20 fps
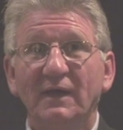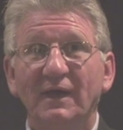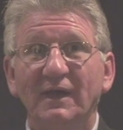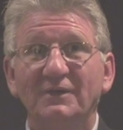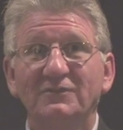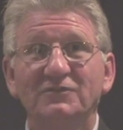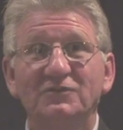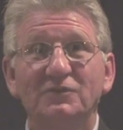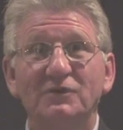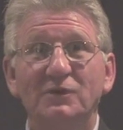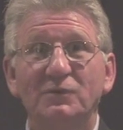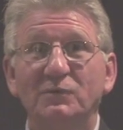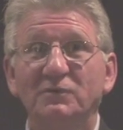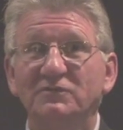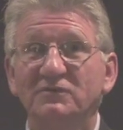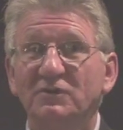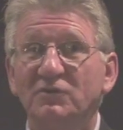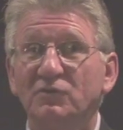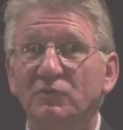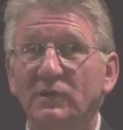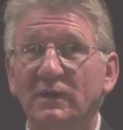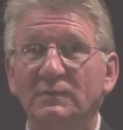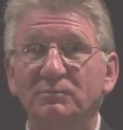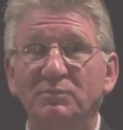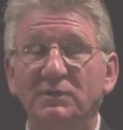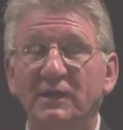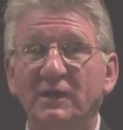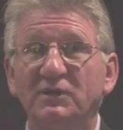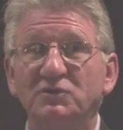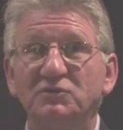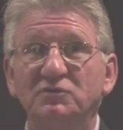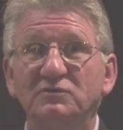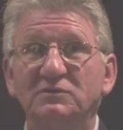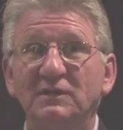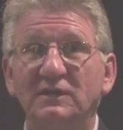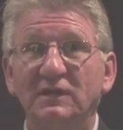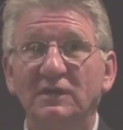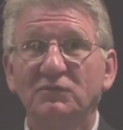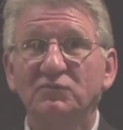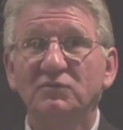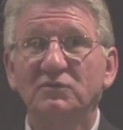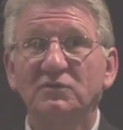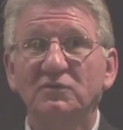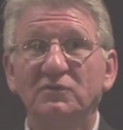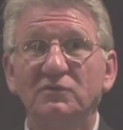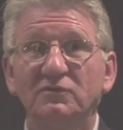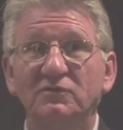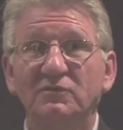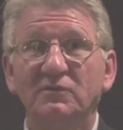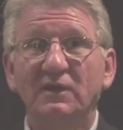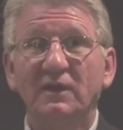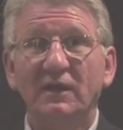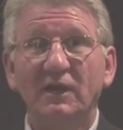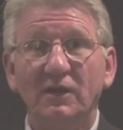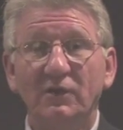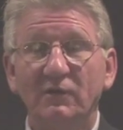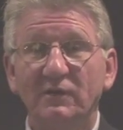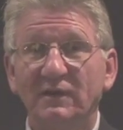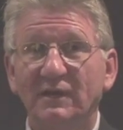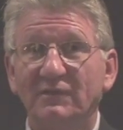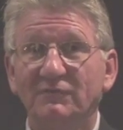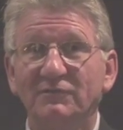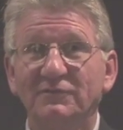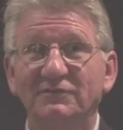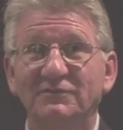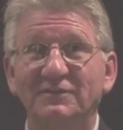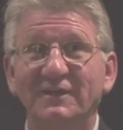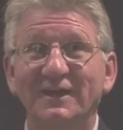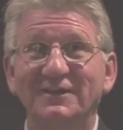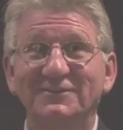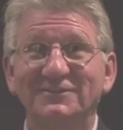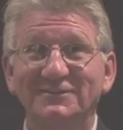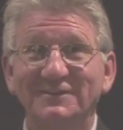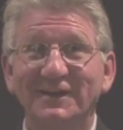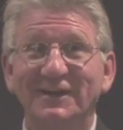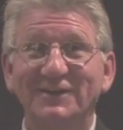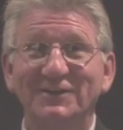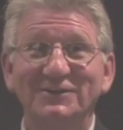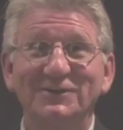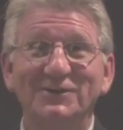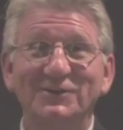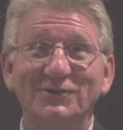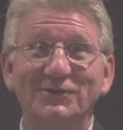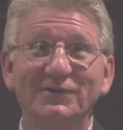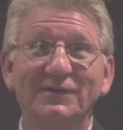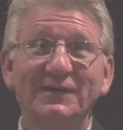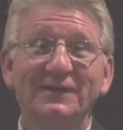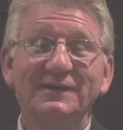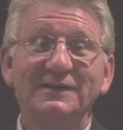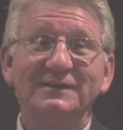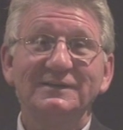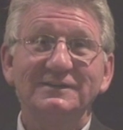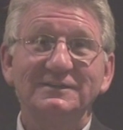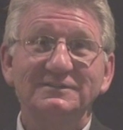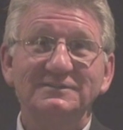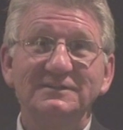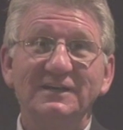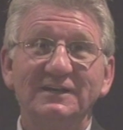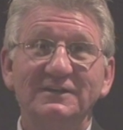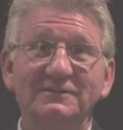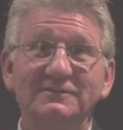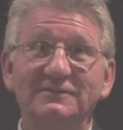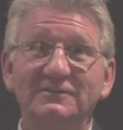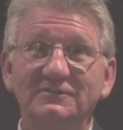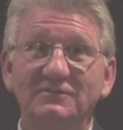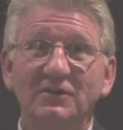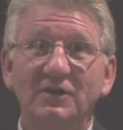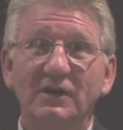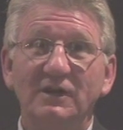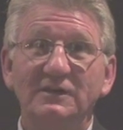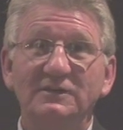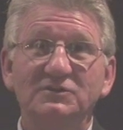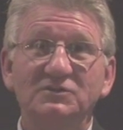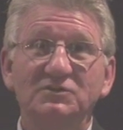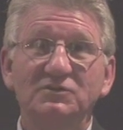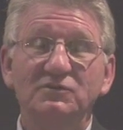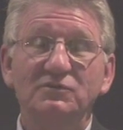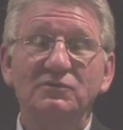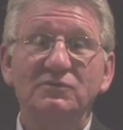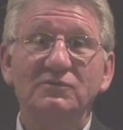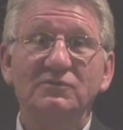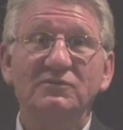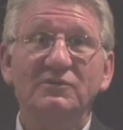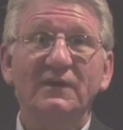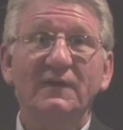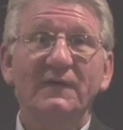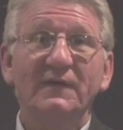And so it was a great pleasure to introduce Harry Evans that second year, to say to these college students,